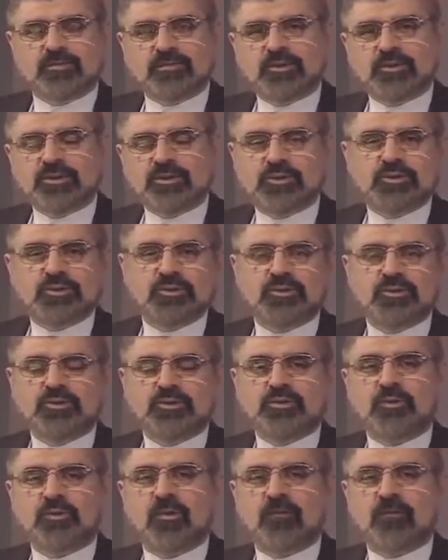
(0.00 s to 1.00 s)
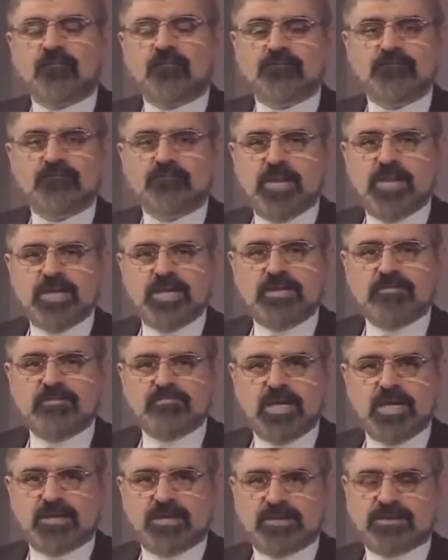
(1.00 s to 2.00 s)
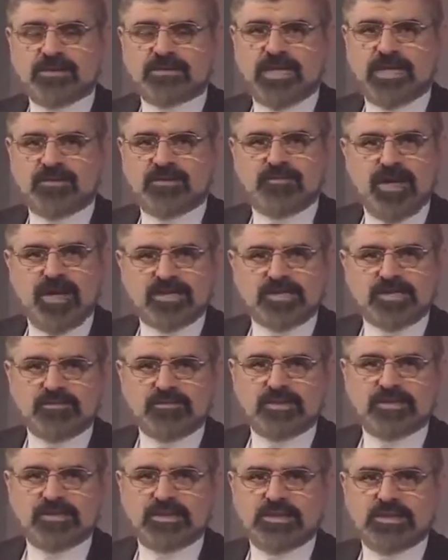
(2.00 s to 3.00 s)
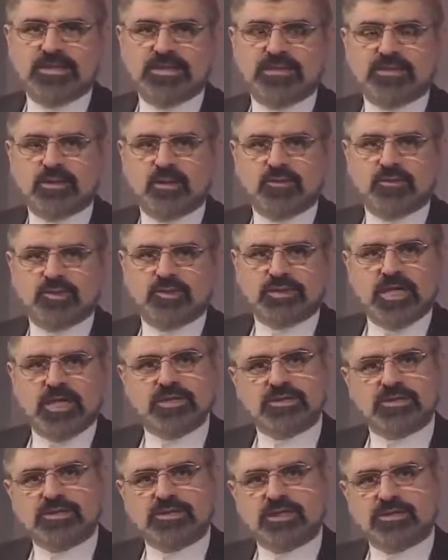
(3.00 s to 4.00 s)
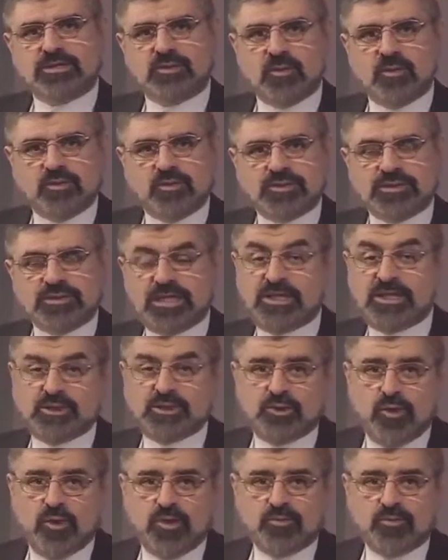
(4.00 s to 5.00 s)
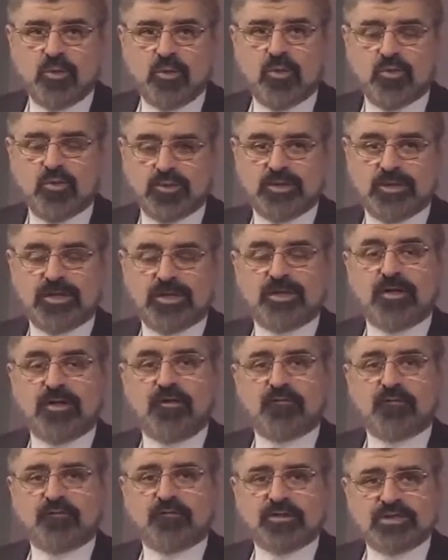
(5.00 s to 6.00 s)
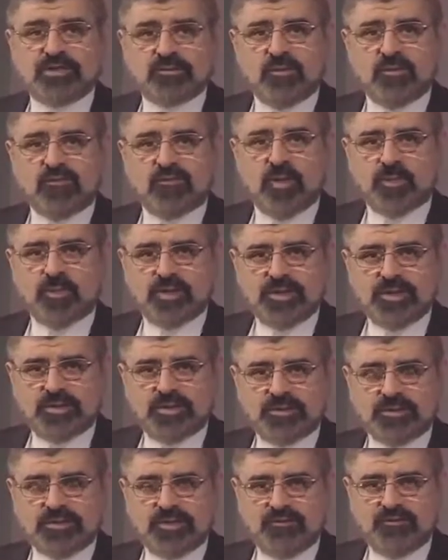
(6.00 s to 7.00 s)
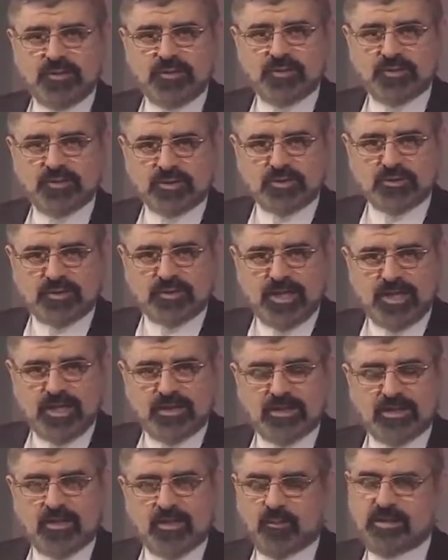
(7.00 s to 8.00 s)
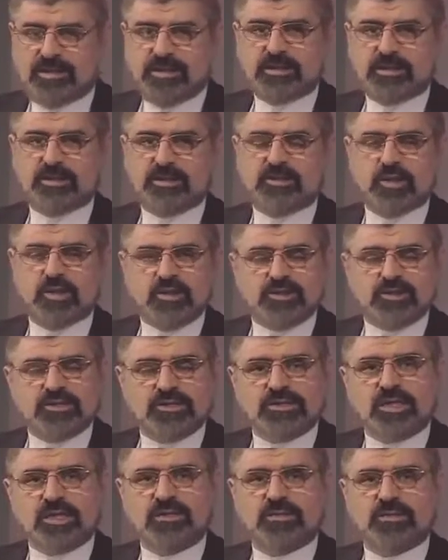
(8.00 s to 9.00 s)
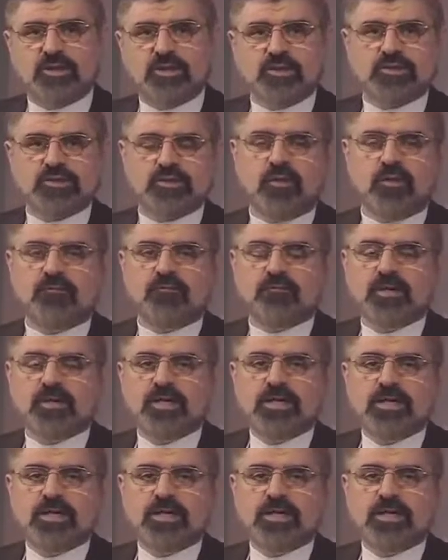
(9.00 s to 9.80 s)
due to many, many advancements in communication technology, enjoy more freedom of opinions and views today? We get lots and lots of